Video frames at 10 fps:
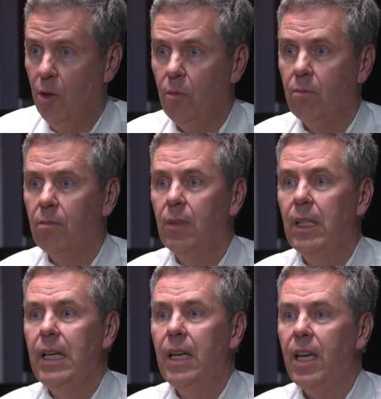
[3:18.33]
you,
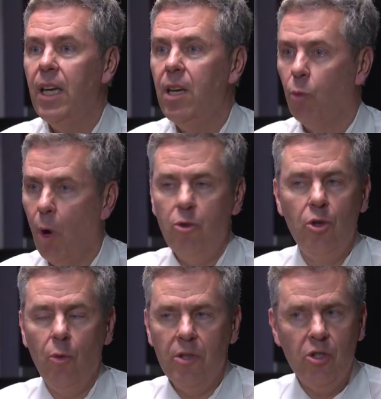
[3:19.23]
he wrote
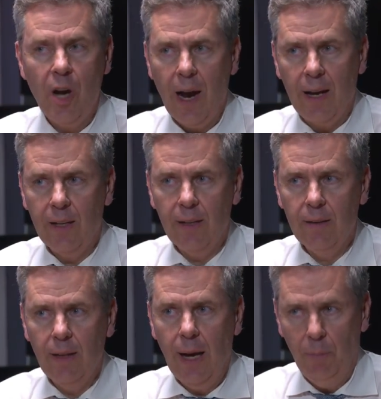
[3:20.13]
you a check,
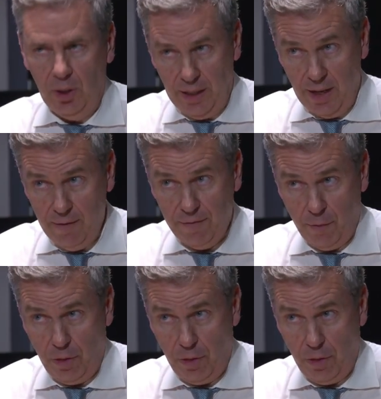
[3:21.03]
I believe, for